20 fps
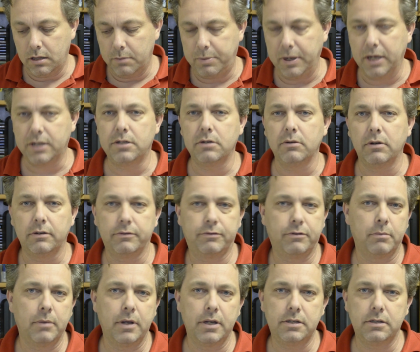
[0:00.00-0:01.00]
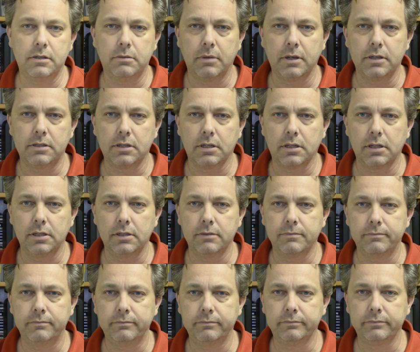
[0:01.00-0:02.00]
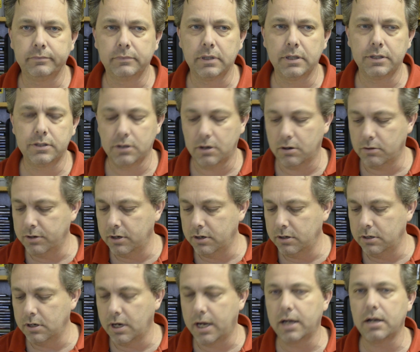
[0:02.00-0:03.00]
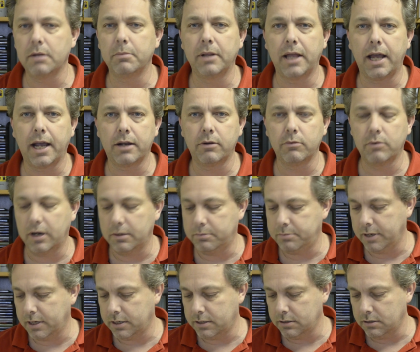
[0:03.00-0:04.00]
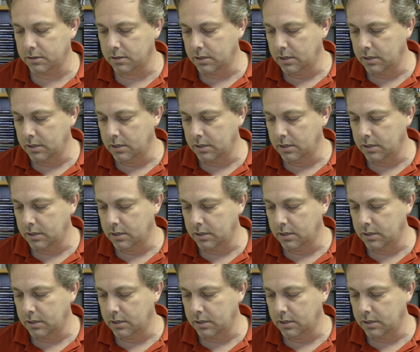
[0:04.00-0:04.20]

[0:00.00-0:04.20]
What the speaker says: picture information basically. So you get a black and white picture.